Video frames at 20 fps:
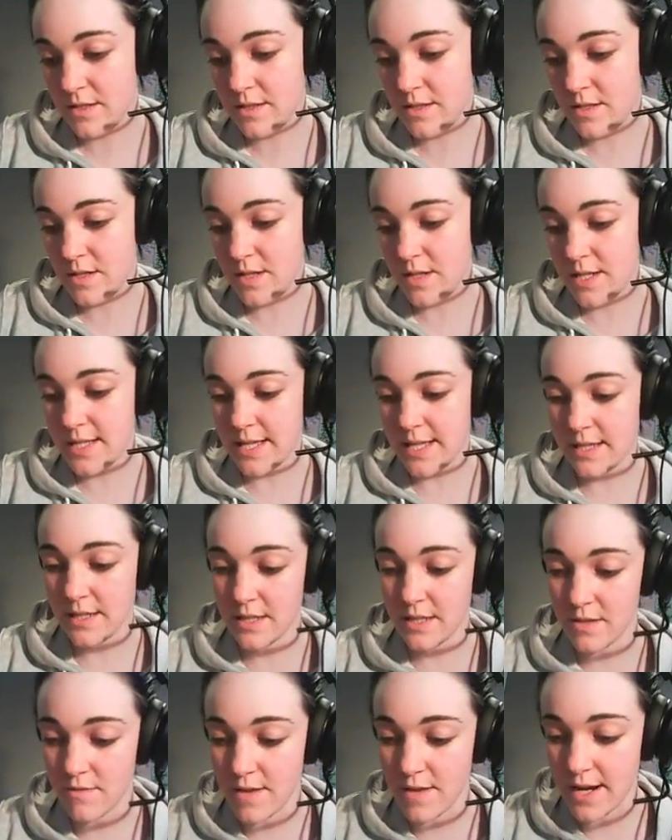Not exactly
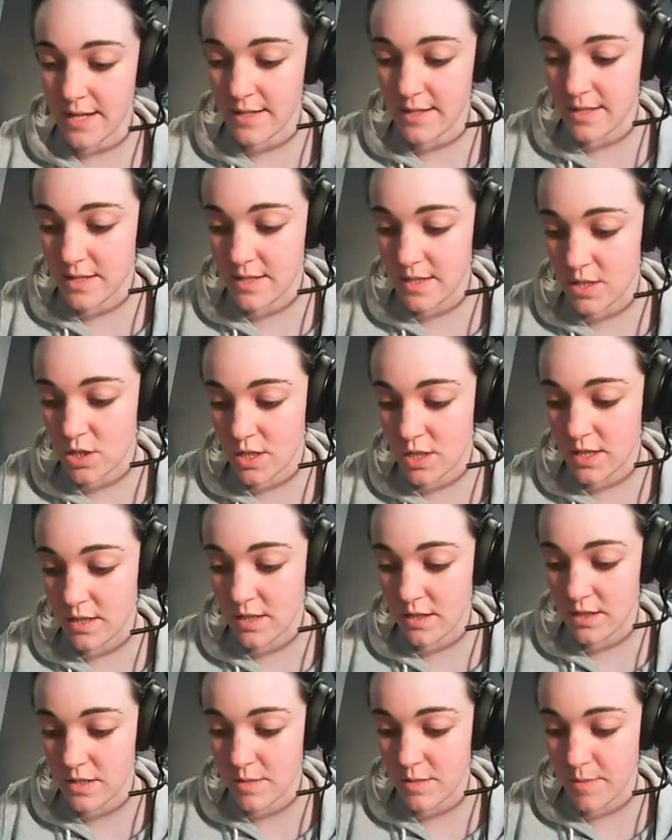the right stitch
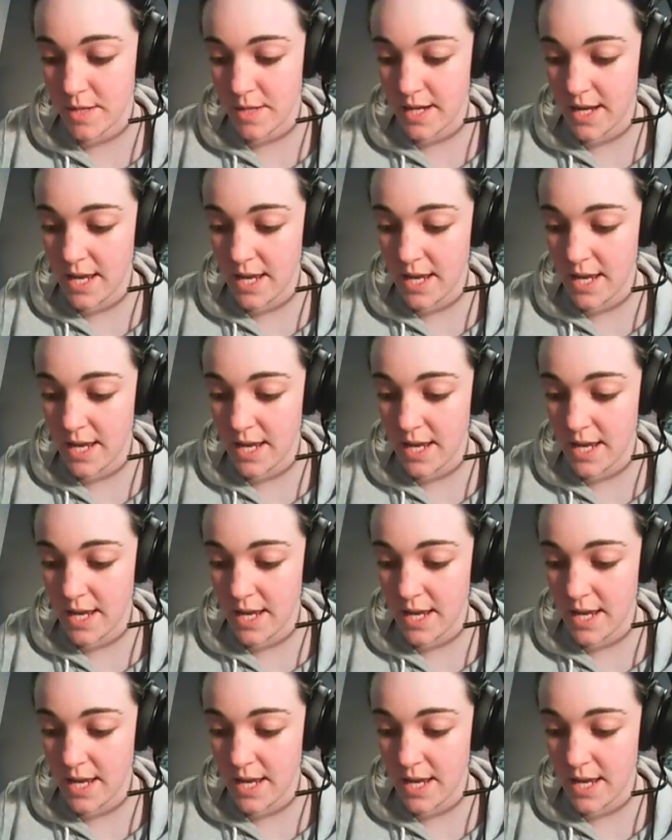colors, but